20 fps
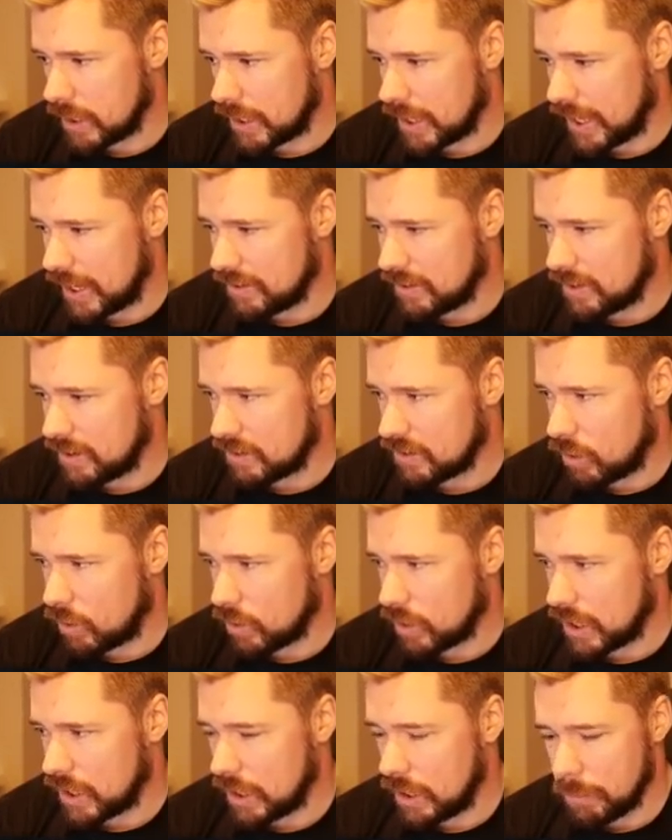Catalyst I'll
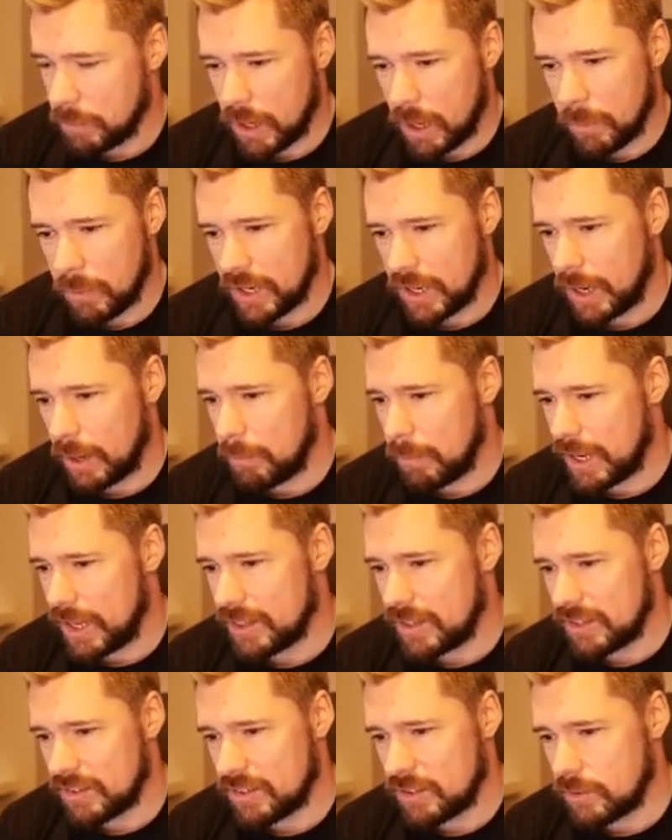keep. Come on make
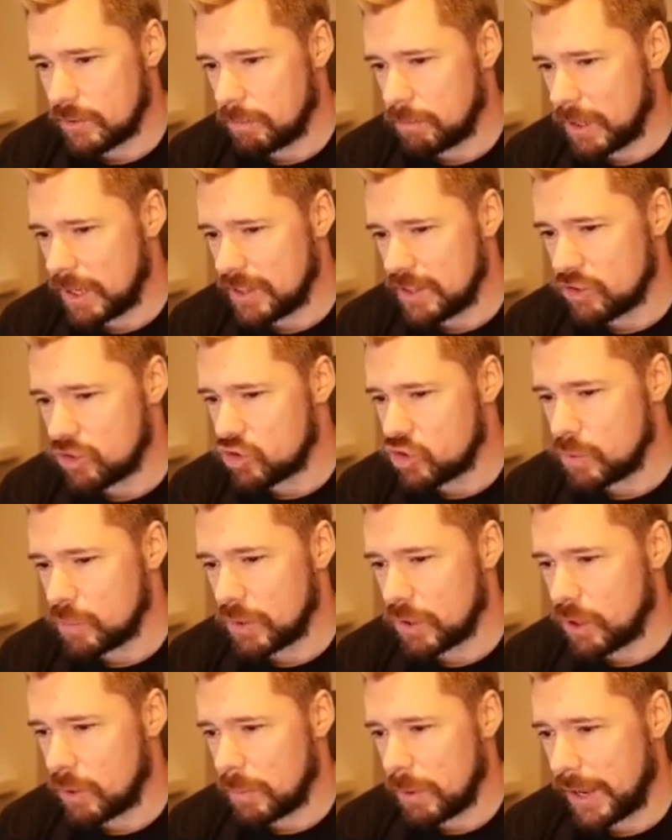this make this
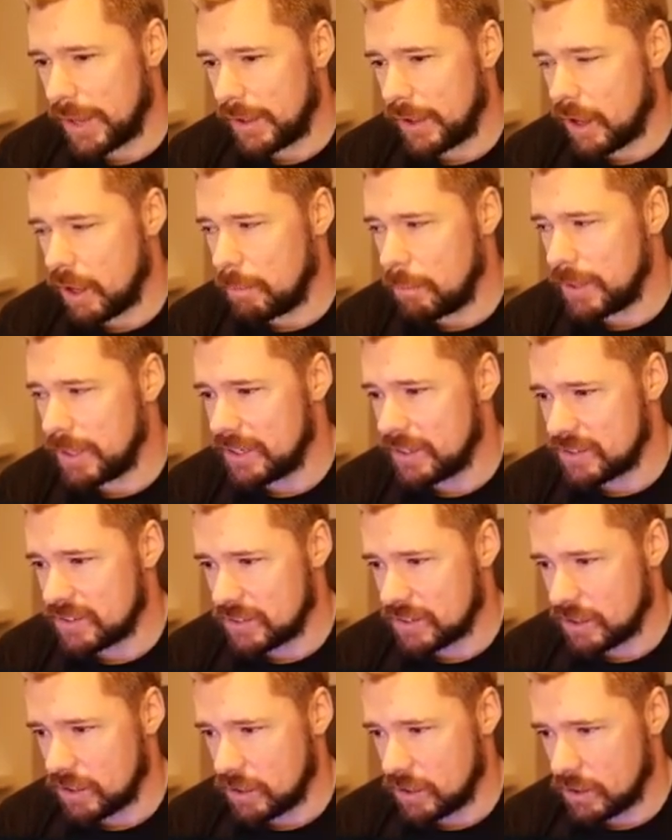duplicate player a beast.